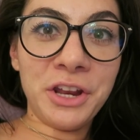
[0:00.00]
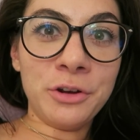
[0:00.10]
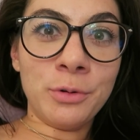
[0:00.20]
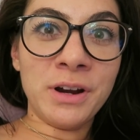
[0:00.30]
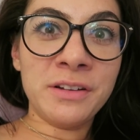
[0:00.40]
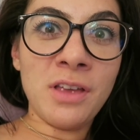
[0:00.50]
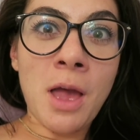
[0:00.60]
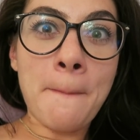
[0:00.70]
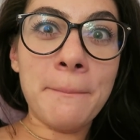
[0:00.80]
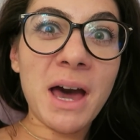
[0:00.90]
Another word,
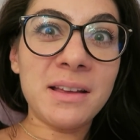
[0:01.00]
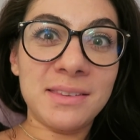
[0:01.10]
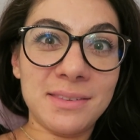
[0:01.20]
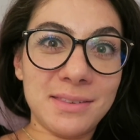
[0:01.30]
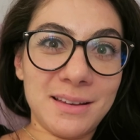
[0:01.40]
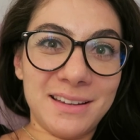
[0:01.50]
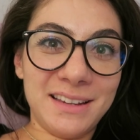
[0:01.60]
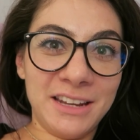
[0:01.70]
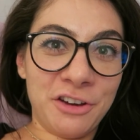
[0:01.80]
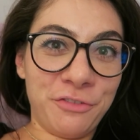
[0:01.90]
bas,
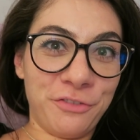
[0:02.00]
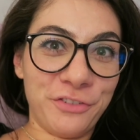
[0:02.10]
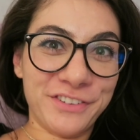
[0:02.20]
enough.